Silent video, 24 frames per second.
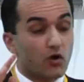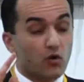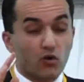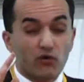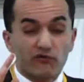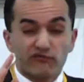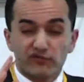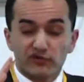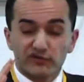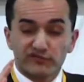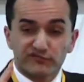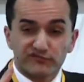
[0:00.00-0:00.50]

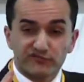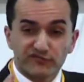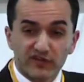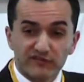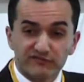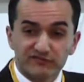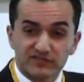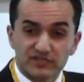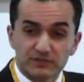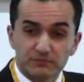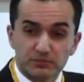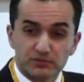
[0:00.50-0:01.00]
over
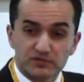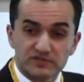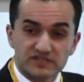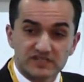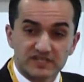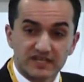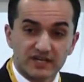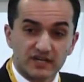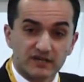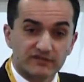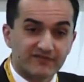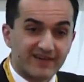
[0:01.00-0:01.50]

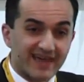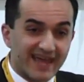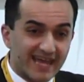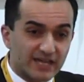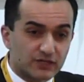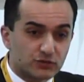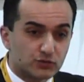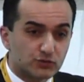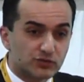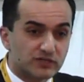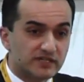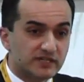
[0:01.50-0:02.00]
50% of
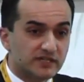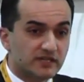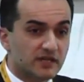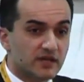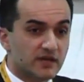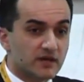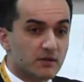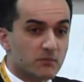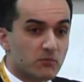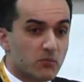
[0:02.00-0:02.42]
equity